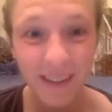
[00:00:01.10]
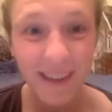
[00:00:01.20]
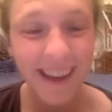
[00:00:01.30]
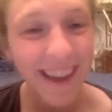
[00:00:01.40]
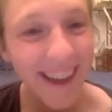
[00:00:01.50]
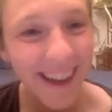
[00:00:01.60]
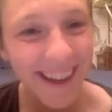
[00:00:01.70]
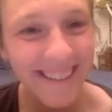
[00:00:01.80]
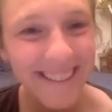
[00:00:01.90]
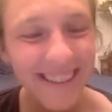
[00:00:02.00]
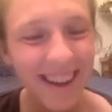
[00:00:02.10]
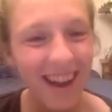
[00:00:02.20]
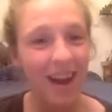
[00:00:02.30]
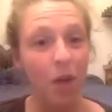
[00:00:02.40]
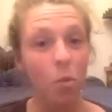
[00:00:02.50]
Hey guys,
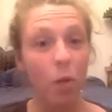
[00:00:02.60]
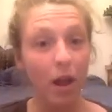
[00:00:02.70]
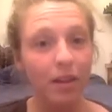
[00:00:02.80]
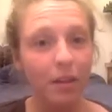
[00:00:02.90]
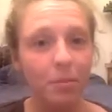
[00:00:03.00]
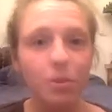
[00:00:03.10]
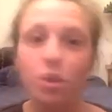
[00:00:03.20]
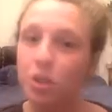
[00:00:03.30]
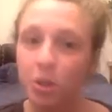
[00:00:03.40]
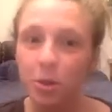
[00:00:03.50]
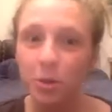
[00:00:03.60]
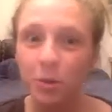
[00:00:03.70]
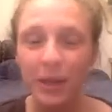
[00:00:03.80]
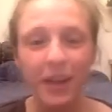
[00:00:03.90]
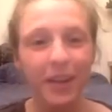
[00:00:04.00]
welcome to
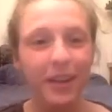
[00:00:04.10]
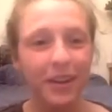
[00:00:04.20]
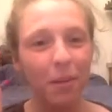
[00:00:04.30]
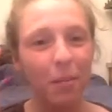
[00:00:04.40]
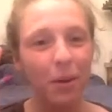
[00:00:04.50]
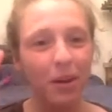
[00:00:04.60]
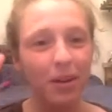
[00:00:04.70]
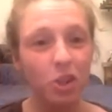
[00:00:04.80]
week number